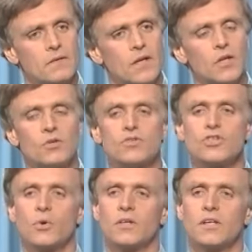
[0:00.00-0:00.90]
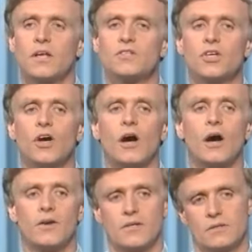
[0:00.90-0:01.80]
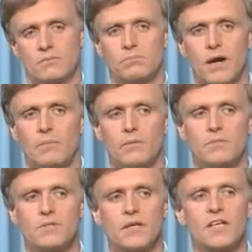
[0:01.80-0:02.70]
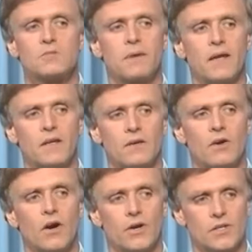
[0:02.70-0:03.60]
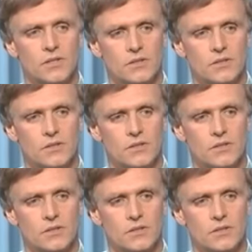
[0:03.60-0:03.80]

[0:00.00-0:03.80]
It can show a tendency to heart problems, expanded heart.